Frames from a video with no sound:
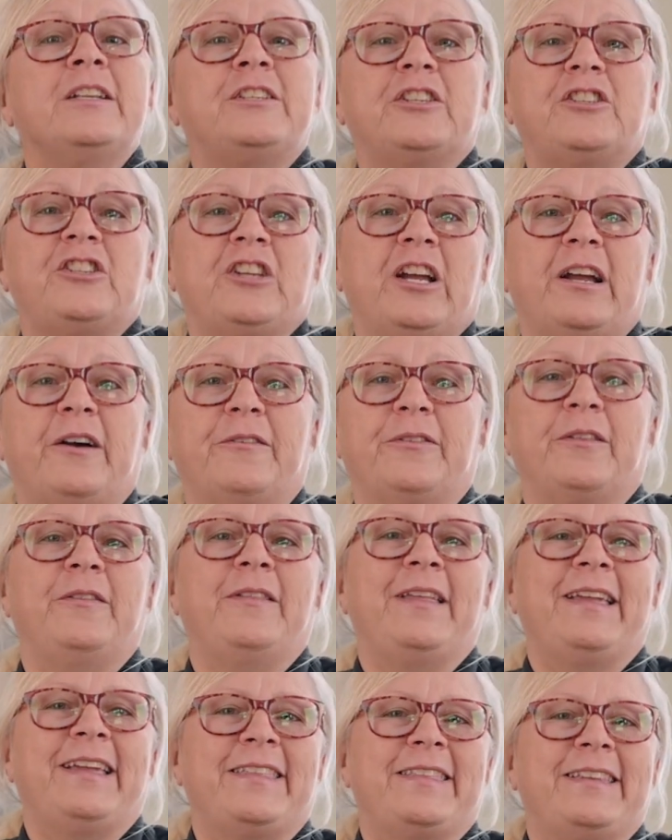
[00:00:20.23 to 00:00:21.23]
just check out the
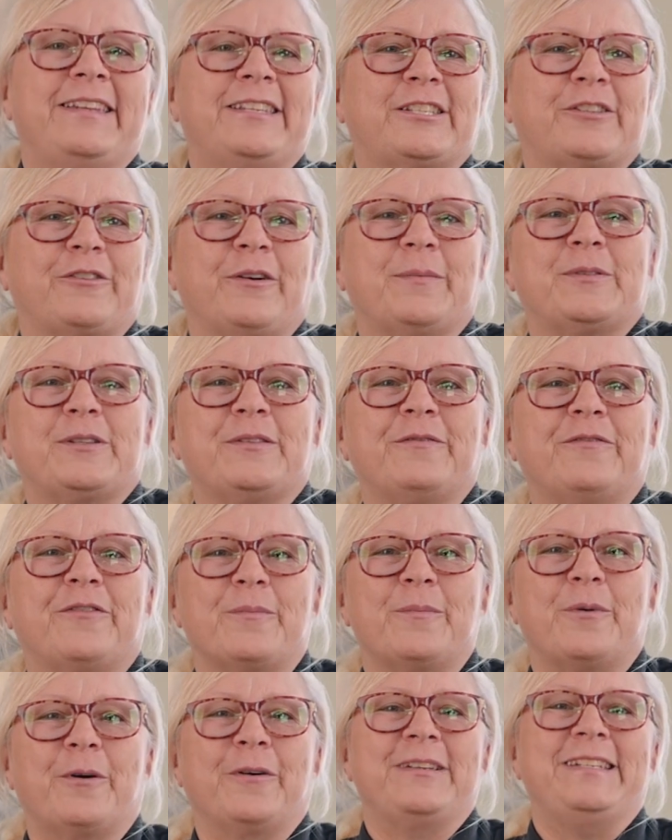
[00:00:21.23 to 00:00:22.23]
link in the description
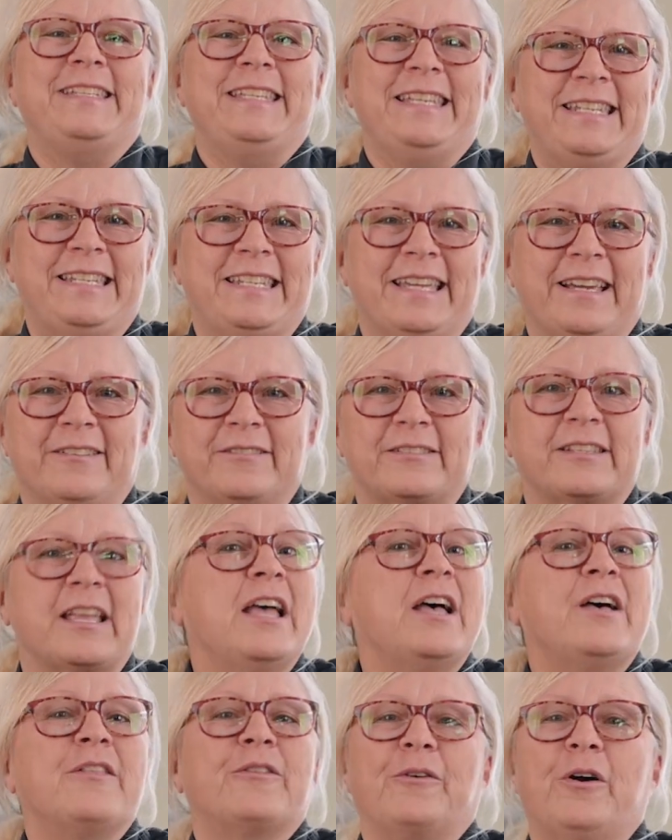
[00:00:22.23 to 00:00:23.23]
for more details.
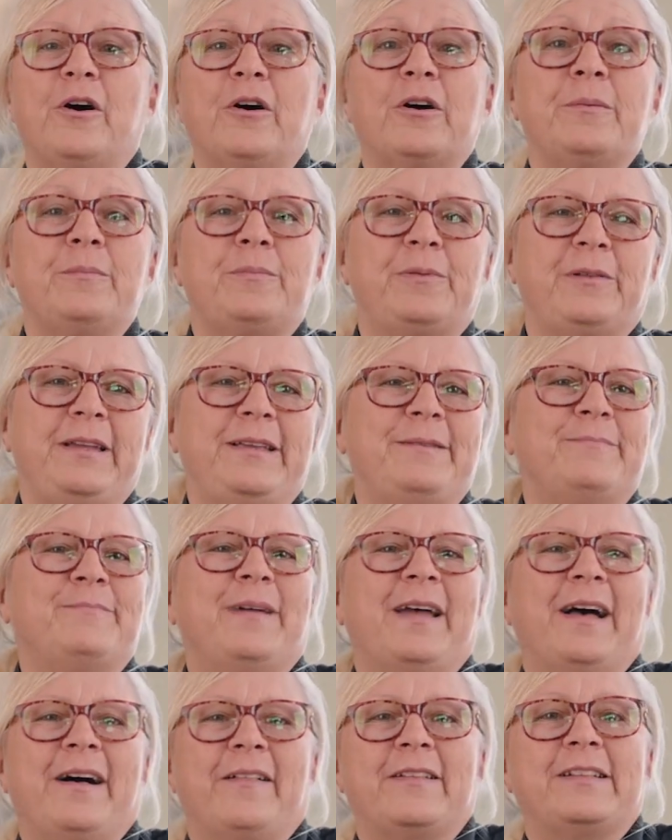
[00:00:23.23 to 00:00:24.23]
They're all complete and
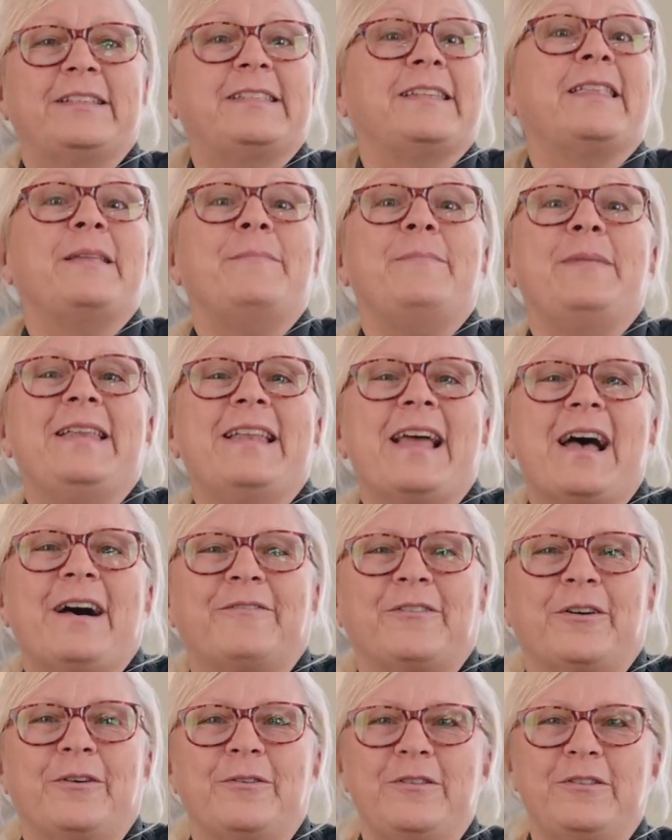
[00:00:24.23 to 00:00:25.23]
balanced, and they meet
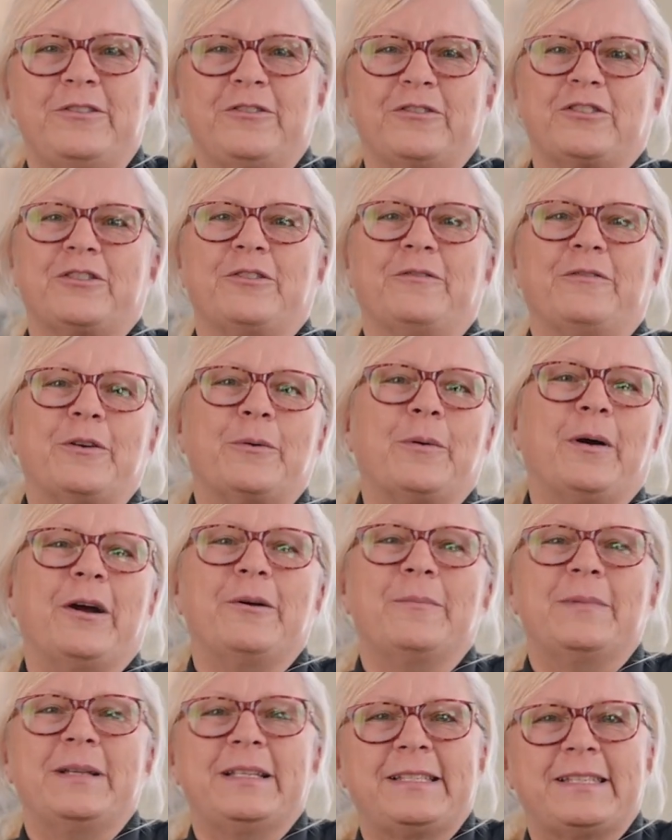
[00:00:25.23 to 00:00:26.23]
AFCO nutritional
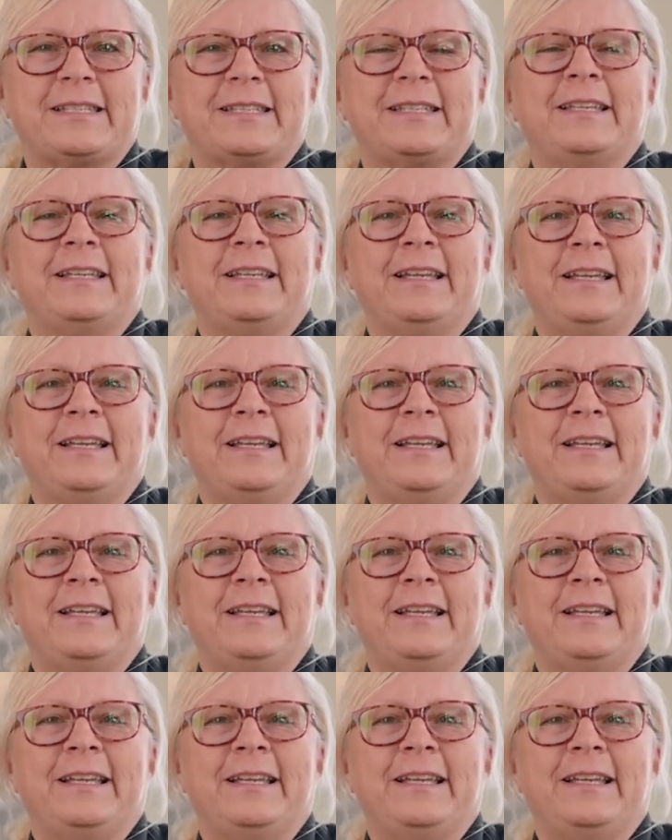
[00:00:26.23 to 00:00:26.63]
requirements.